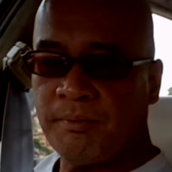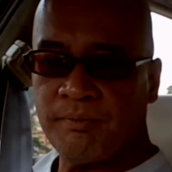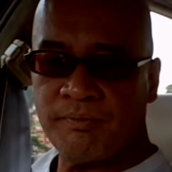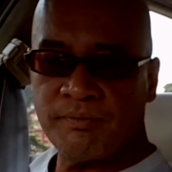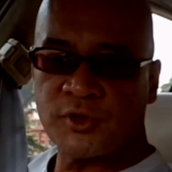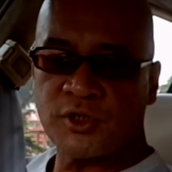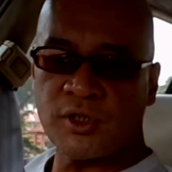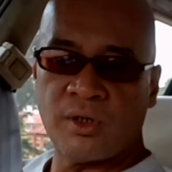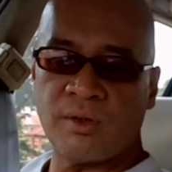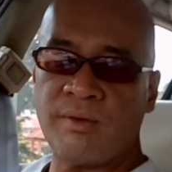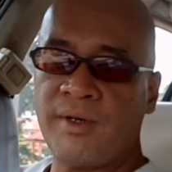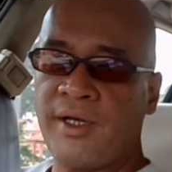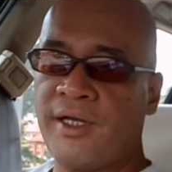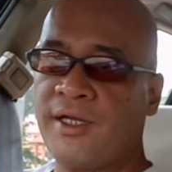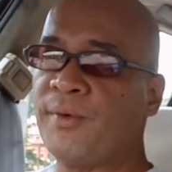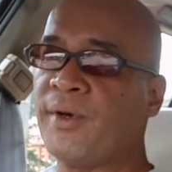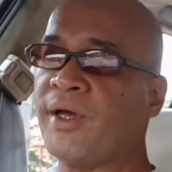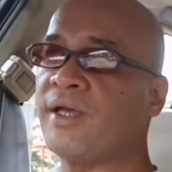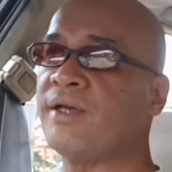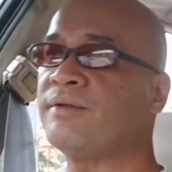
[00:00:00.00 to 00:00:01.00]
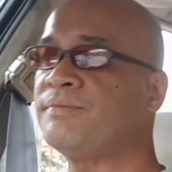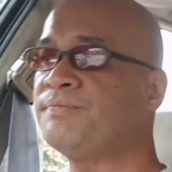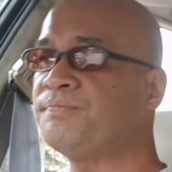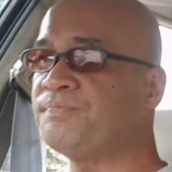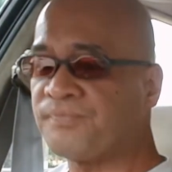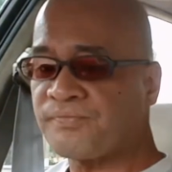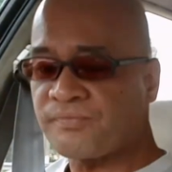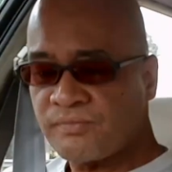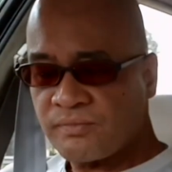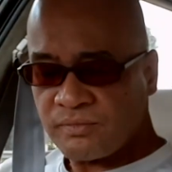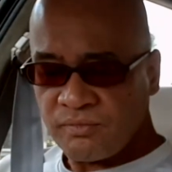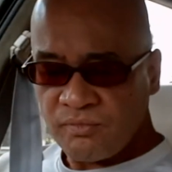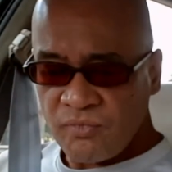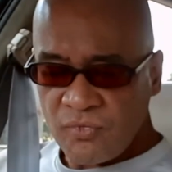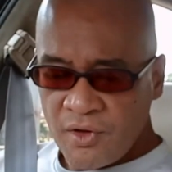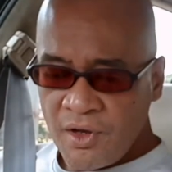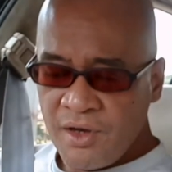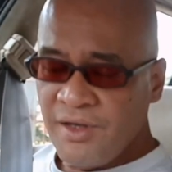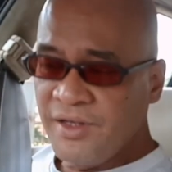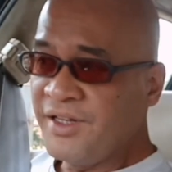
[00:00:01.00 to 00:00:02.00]
so anyway,
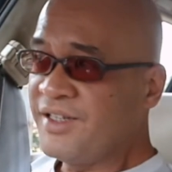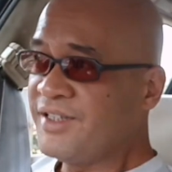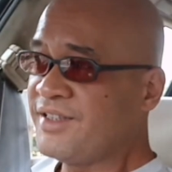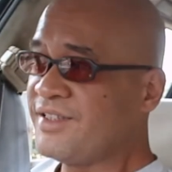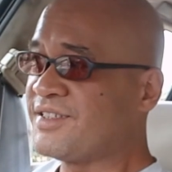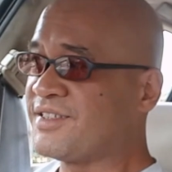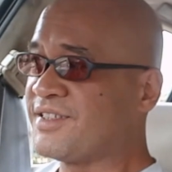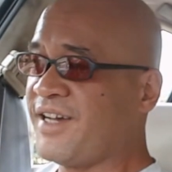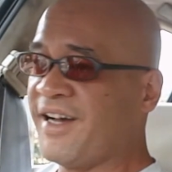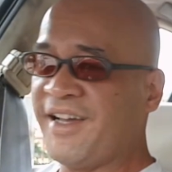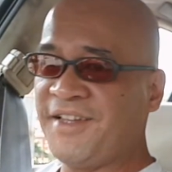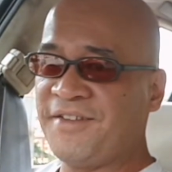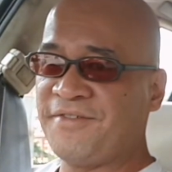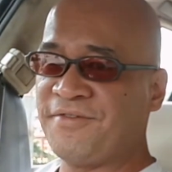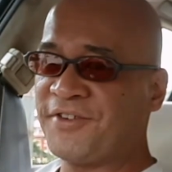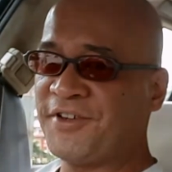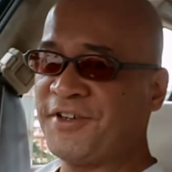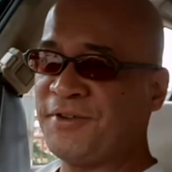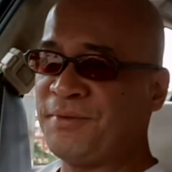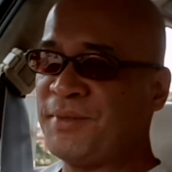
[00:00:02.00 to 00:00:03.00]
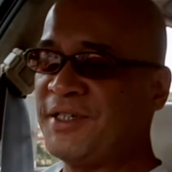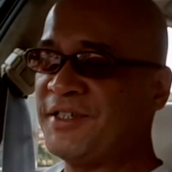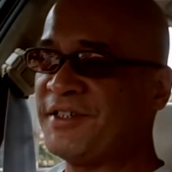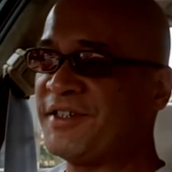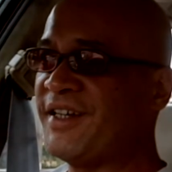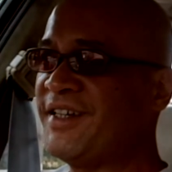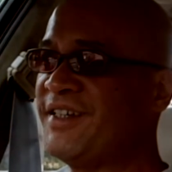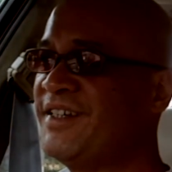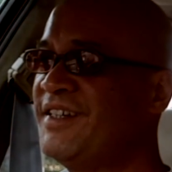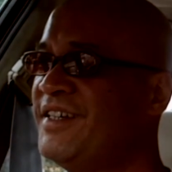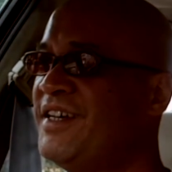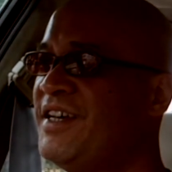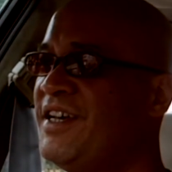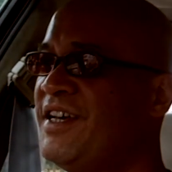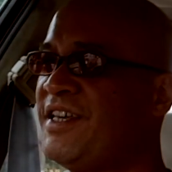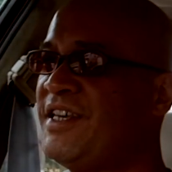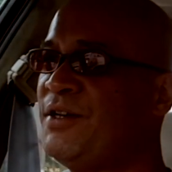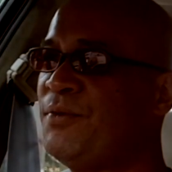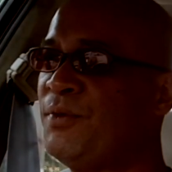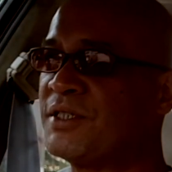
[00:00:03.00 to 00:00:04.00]
this guy in front of me, right?
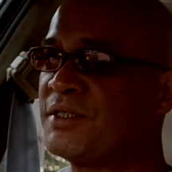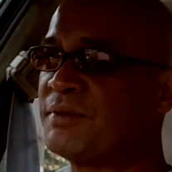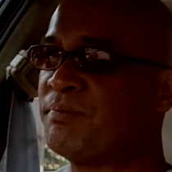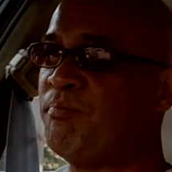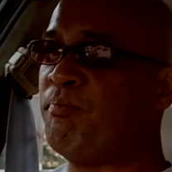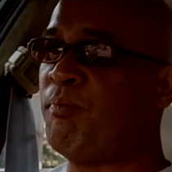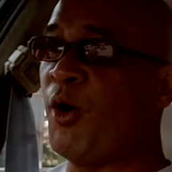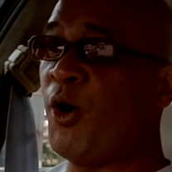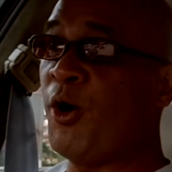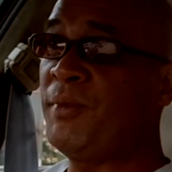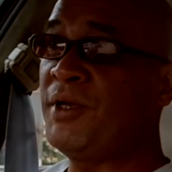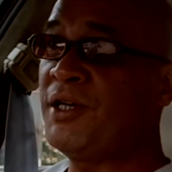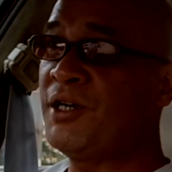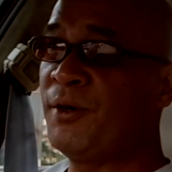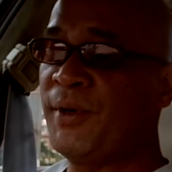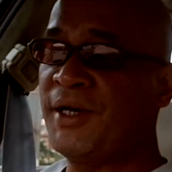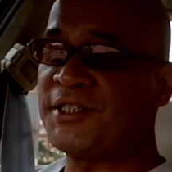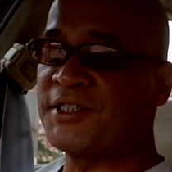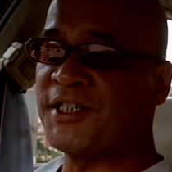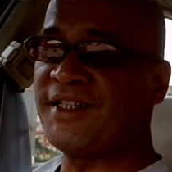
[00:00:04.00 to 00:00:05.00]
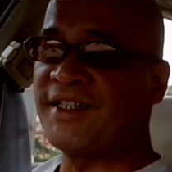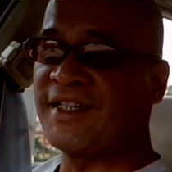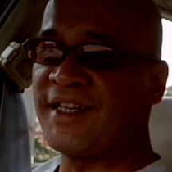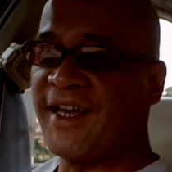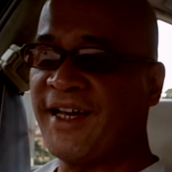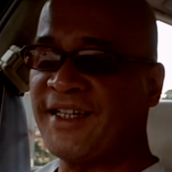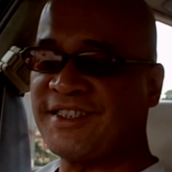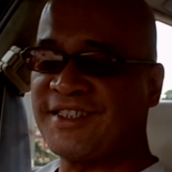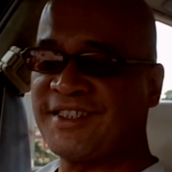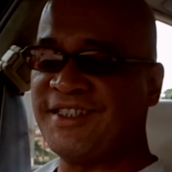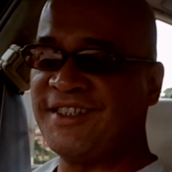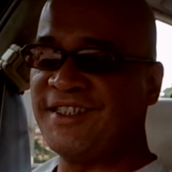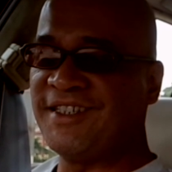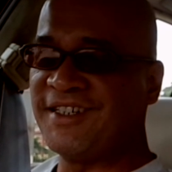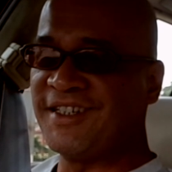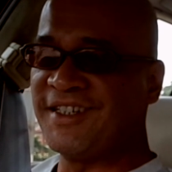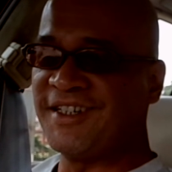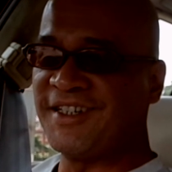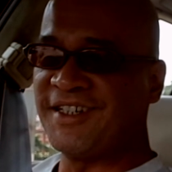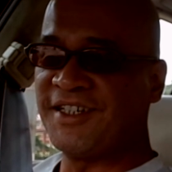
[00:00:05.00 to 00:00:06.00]
He was bombing away trying to catch
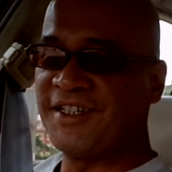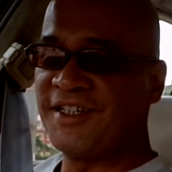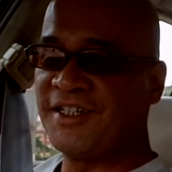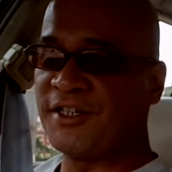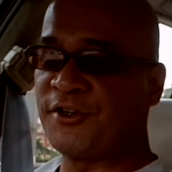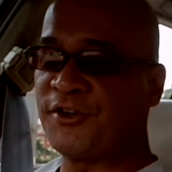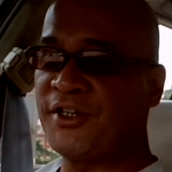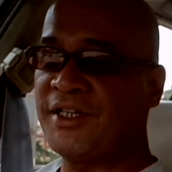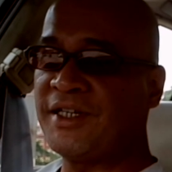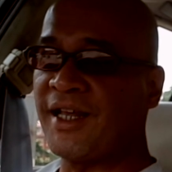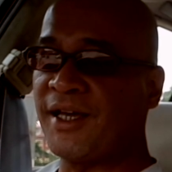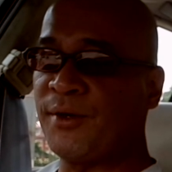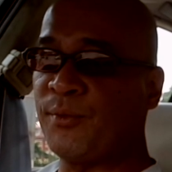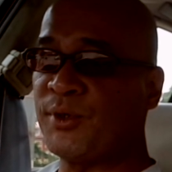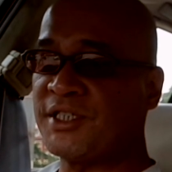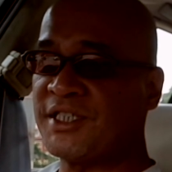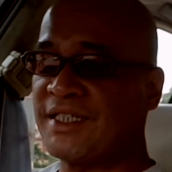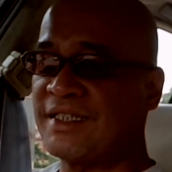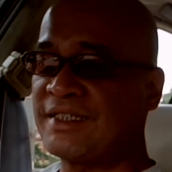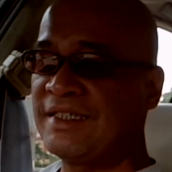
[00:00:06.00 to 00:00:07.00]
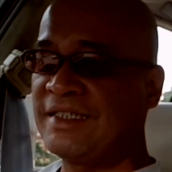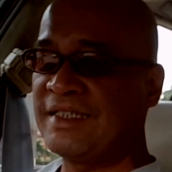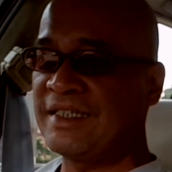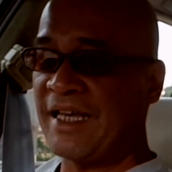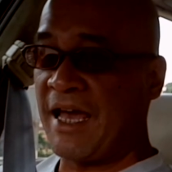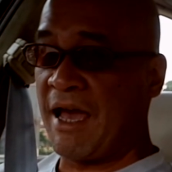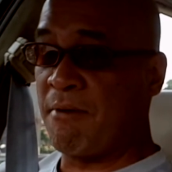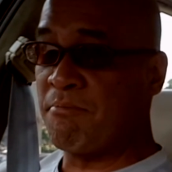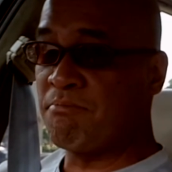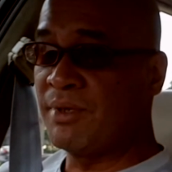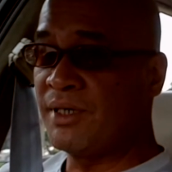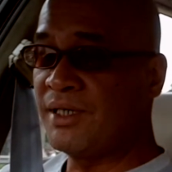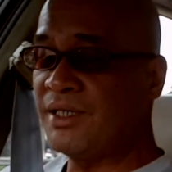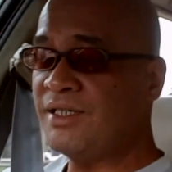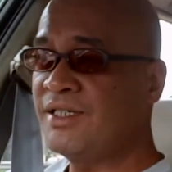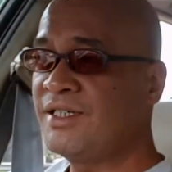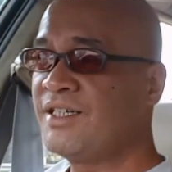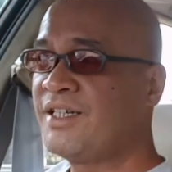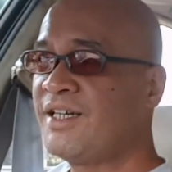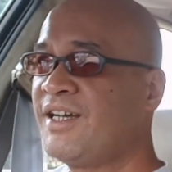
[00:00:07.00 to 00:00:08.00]
the green light, which had turned amber,
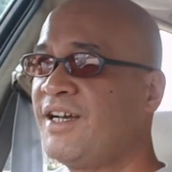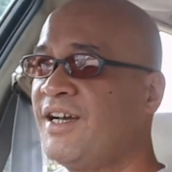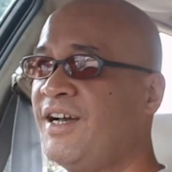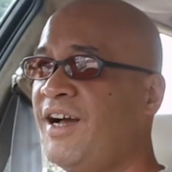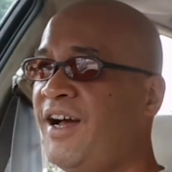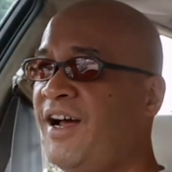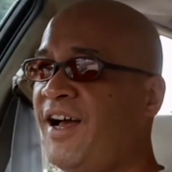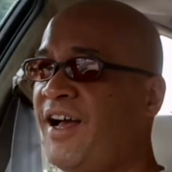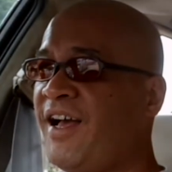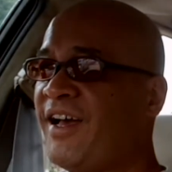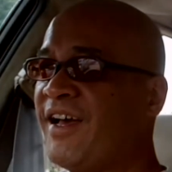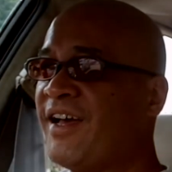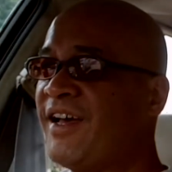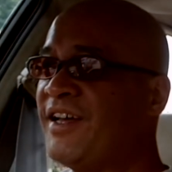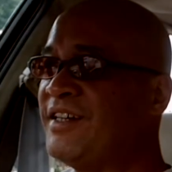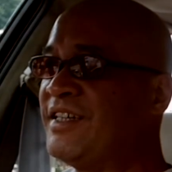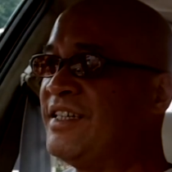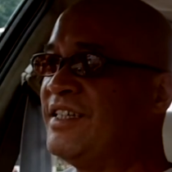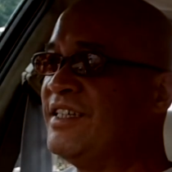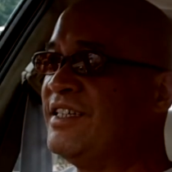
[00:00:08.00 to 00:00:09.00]
and he